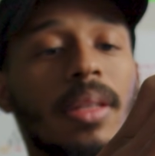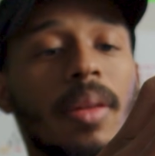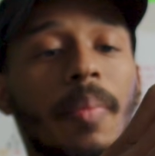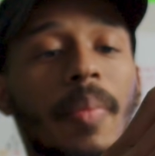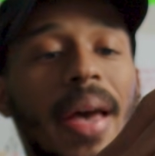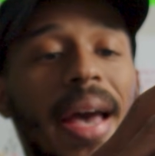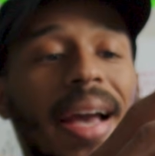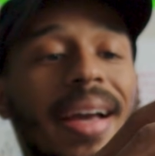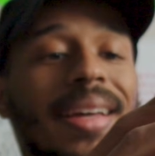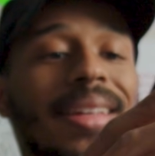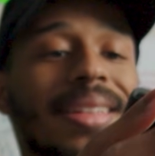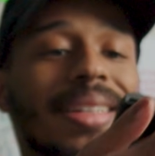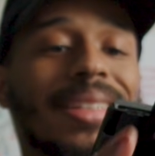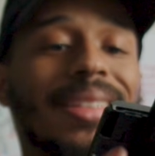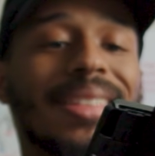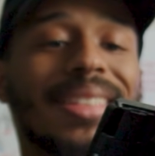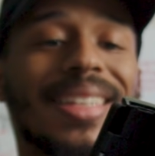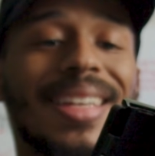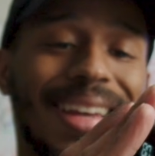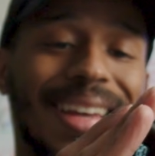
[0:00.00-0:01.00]
the back of
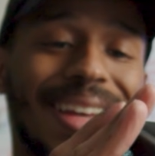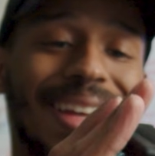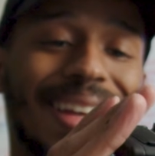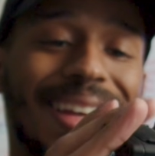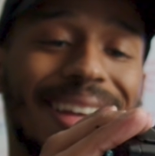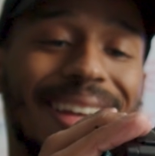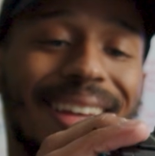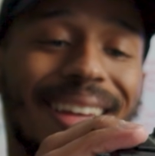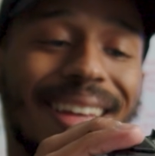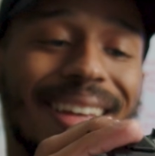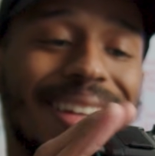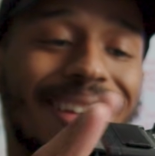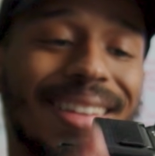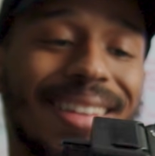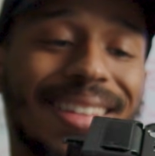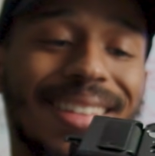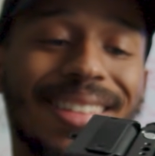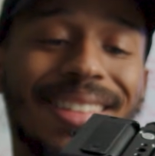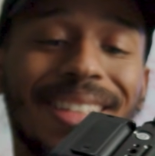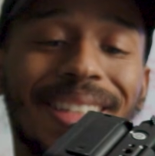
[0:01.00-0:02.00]
this, and
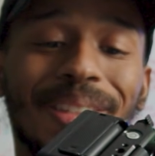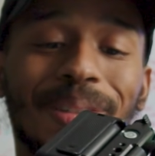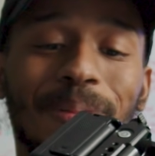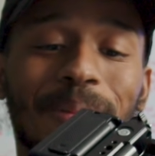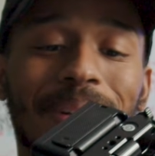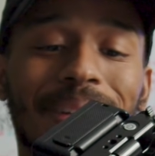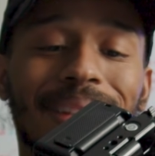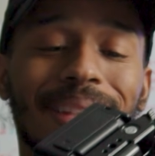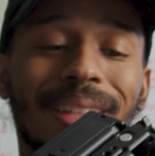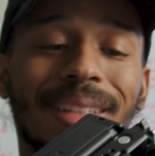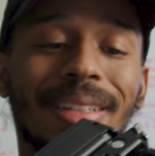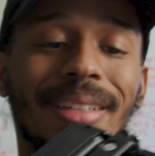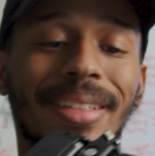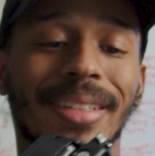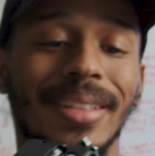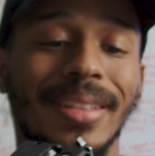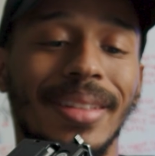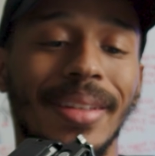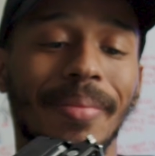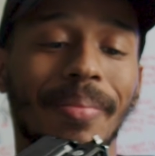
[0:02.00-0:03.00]
this is what
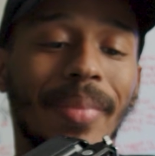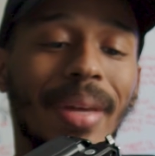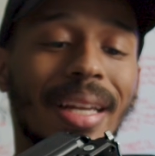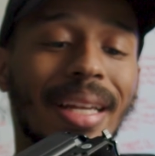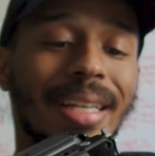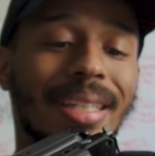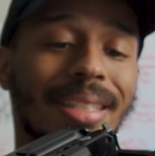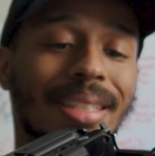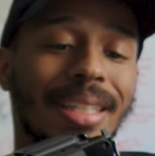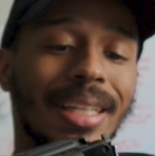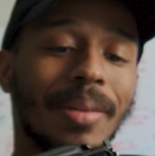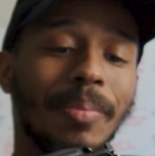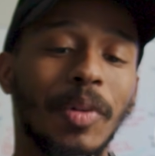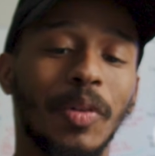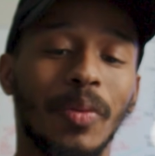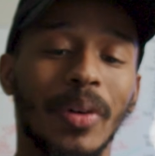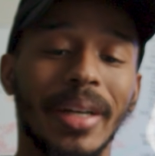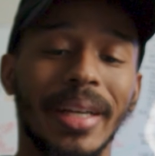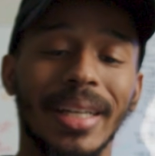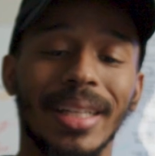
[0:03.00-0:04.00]
the mini
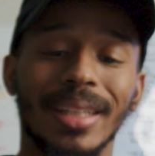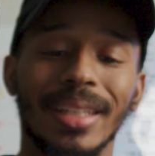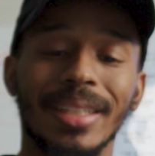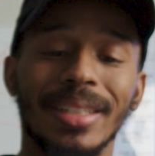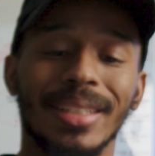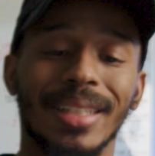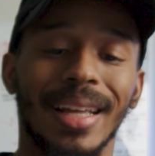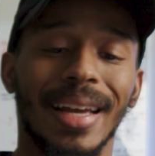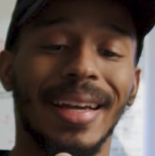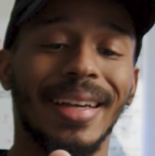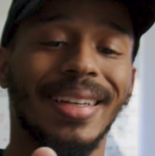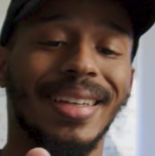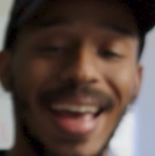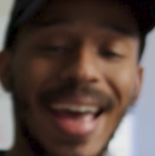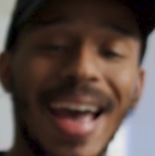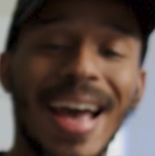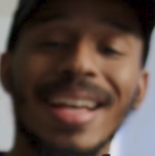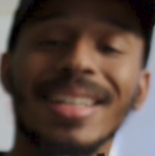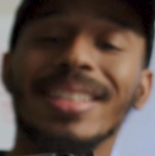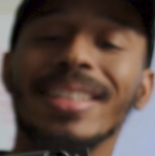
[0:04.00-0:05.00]
SmallRig looks like. It
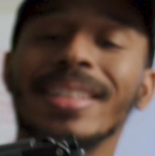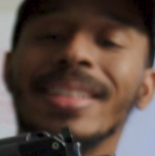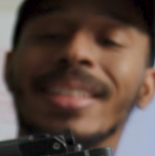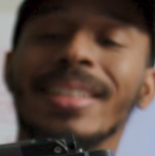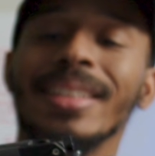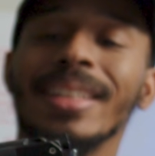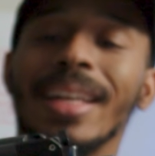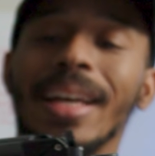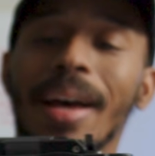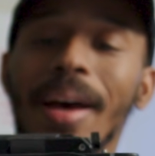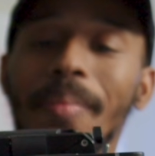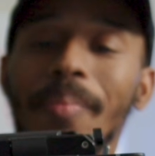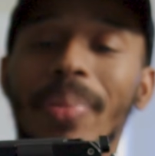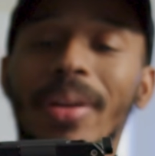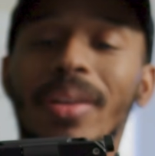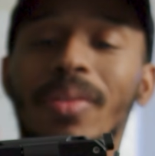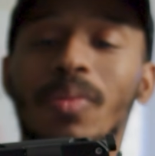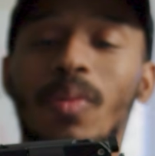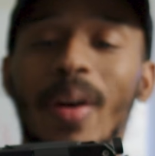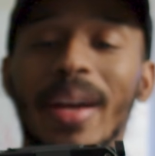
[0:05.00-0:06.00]
has a bit
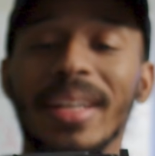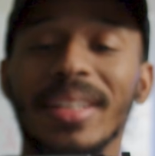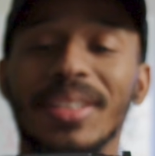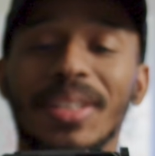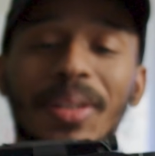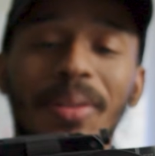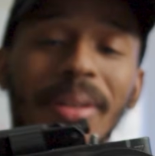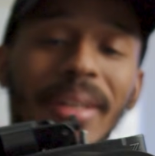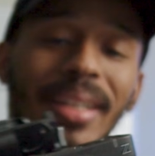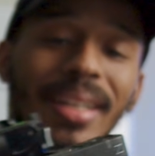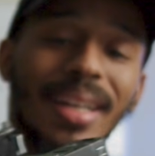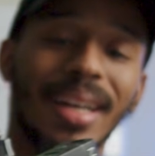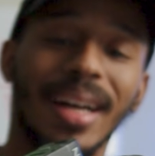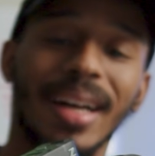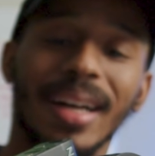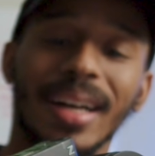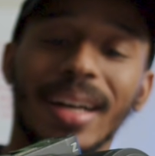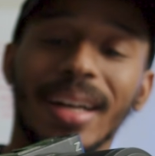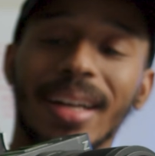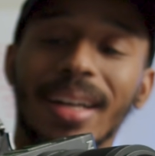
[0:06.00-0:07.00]
of weight to it,
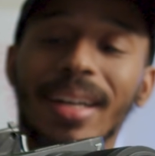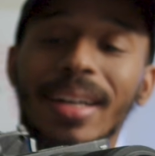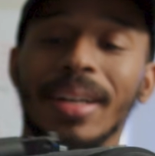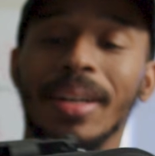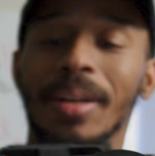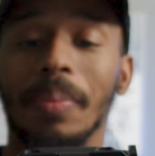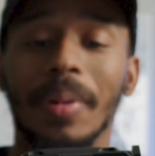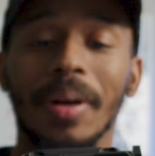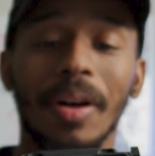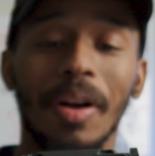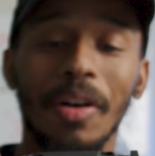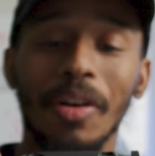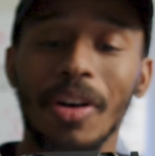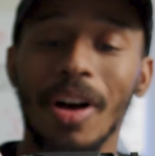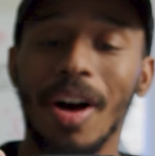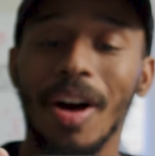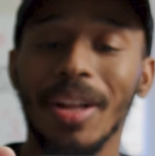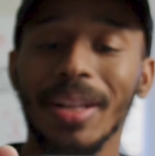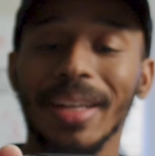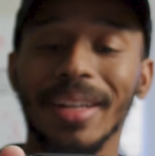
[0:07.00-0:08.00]
but
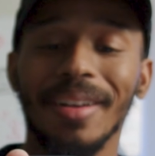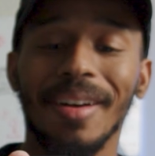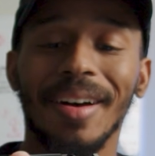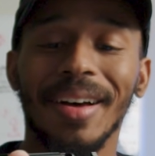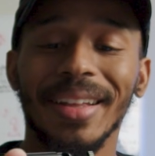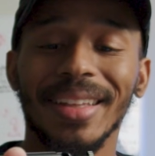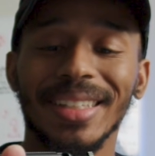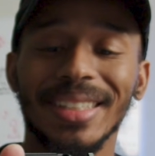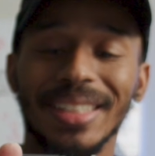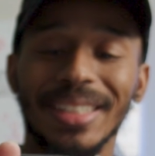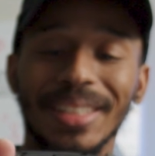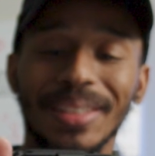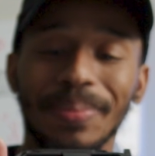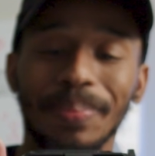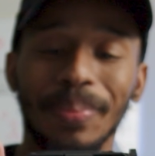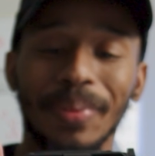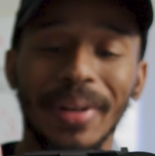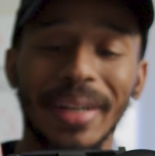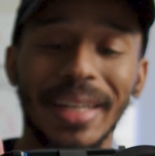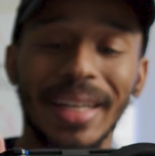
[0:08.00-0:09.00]
all in all, this is
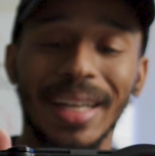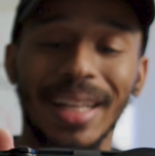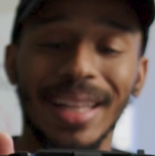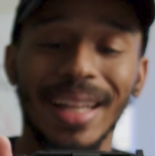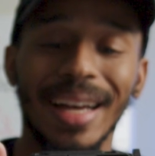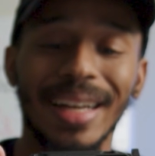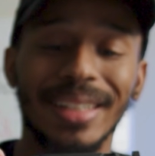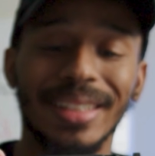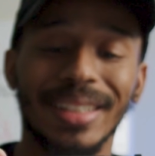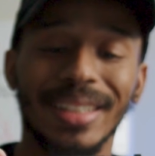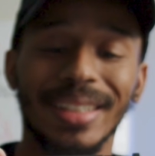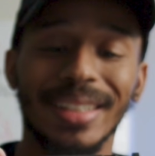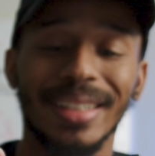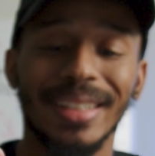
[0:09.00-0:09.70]
pretty clutch.